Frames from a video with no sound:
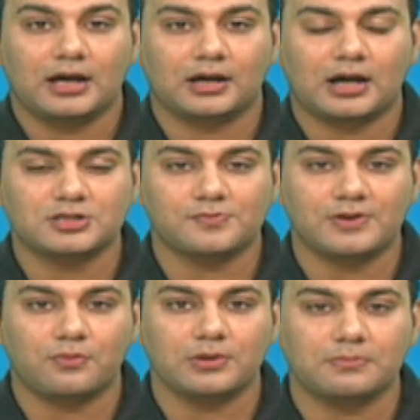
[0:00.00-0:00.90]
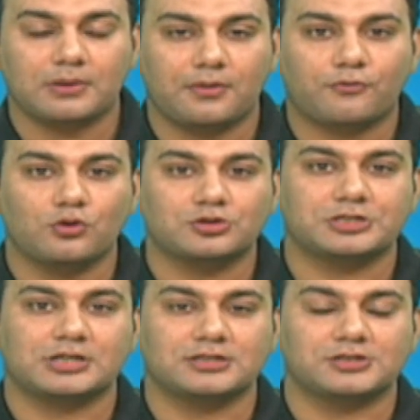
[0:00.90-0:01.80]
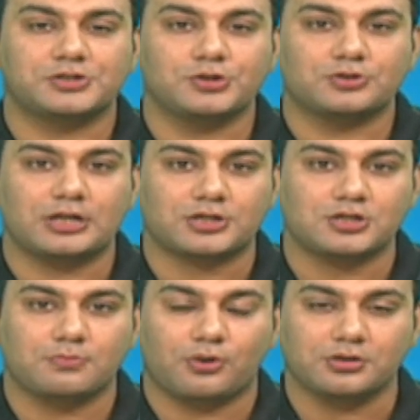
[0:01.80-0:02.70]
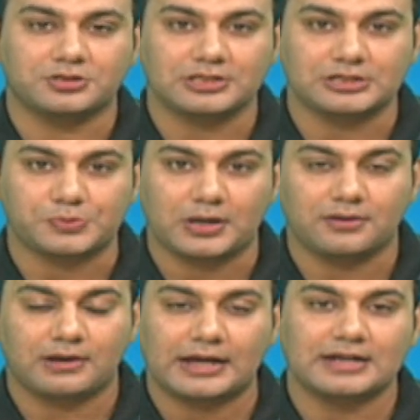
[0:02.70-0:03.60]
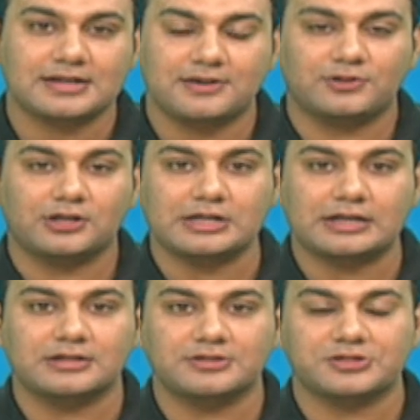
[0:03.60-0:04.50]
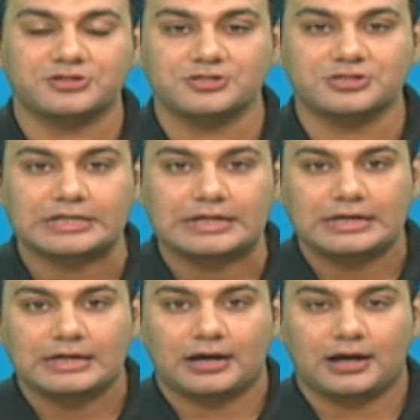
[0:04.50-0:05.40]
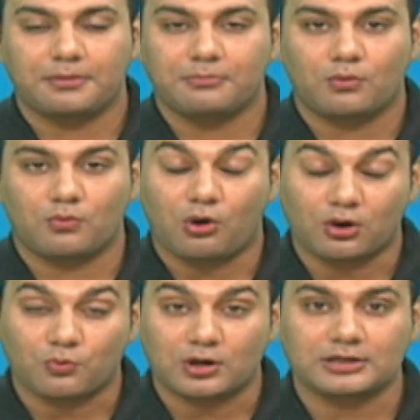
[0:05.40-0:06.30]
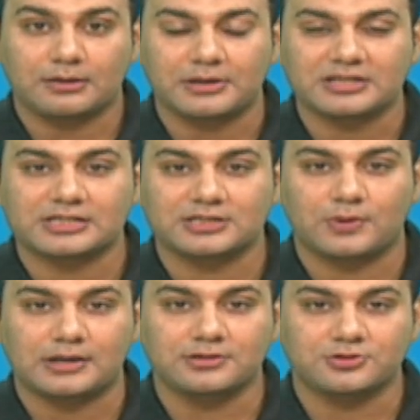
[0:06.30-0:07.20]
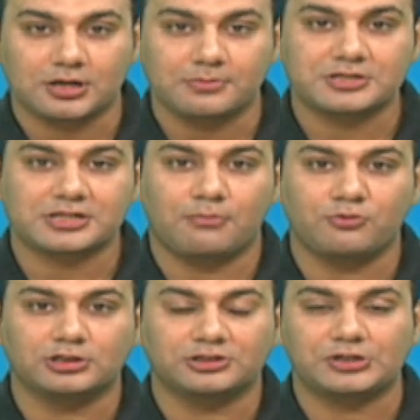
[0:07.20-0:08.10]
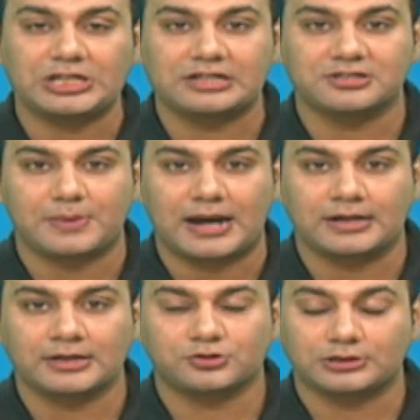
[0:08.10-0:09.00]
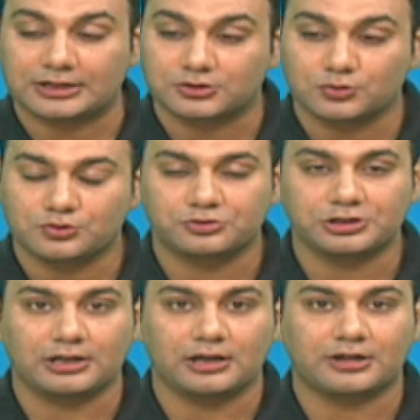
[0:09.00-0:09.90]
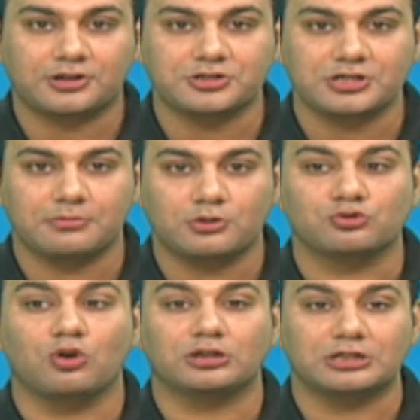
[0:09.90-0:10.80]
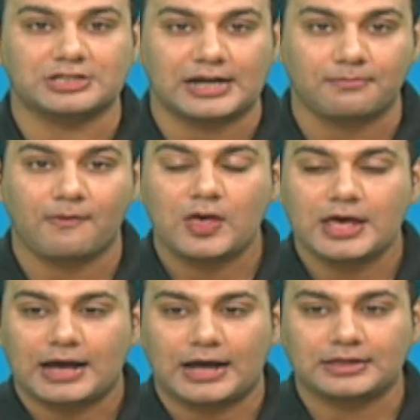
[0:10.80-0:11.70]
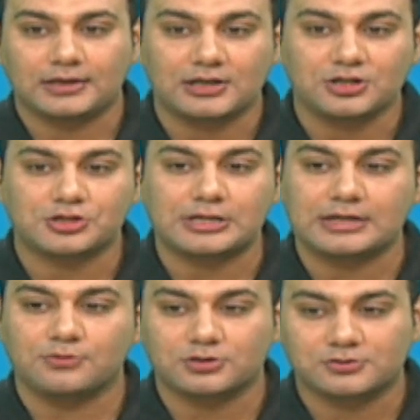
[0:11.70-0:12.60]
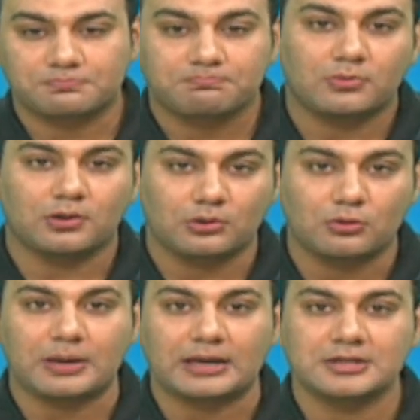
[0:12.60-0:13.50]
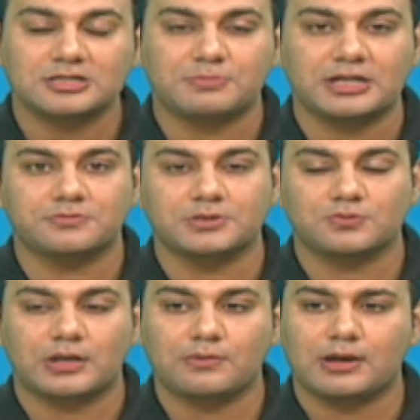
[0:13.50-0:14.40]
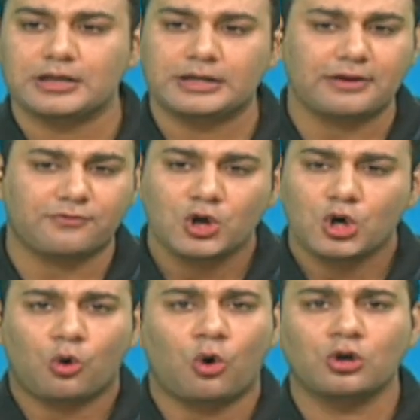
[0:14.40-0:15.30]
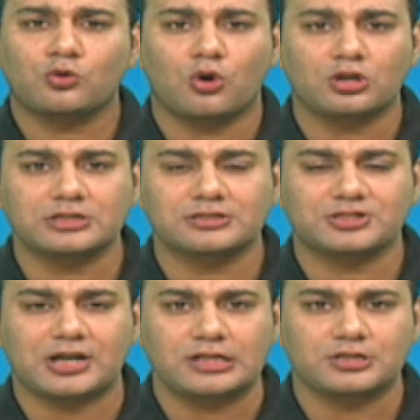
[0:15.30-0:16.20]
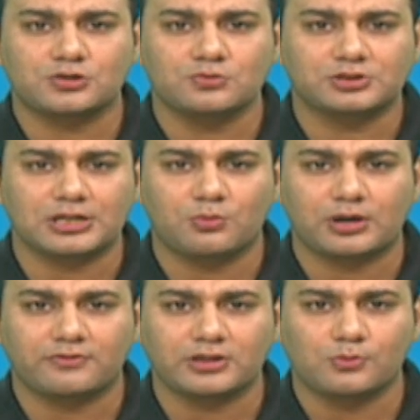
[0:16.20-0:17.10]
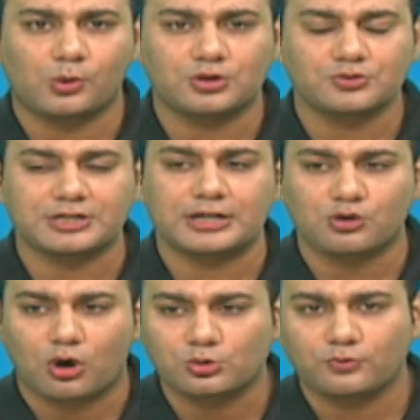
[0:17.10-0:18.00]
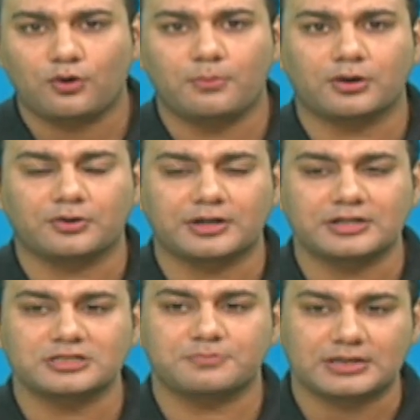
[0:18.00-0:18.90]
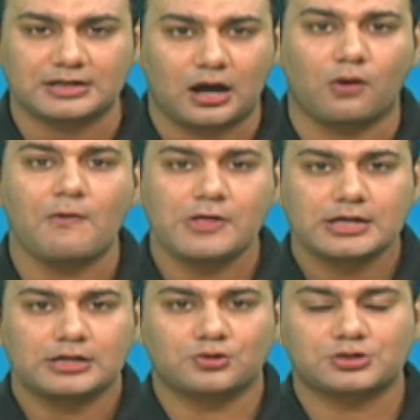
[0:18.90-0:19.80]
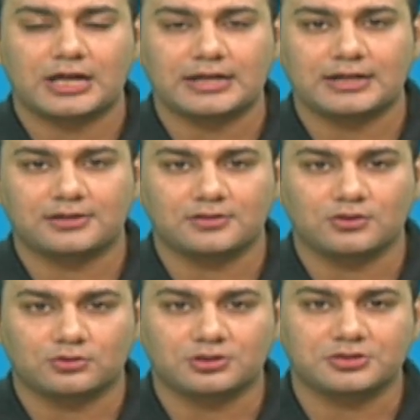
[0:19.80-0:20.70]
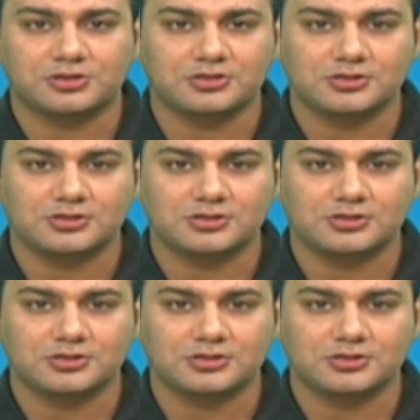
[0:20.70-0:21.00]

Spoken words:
Kashif, now we, of course, discuss this new selection policy as well. Like I said, if they're taking decisions on what they based as well, and chairman's come with a 3 years mandate, so that's good to see an elected chairman who's got the time. I think initially he was, making his placements very well. He gave all quarters a chance to say whatever they want to say, talk to former cricketers, but now looks like that, the decisions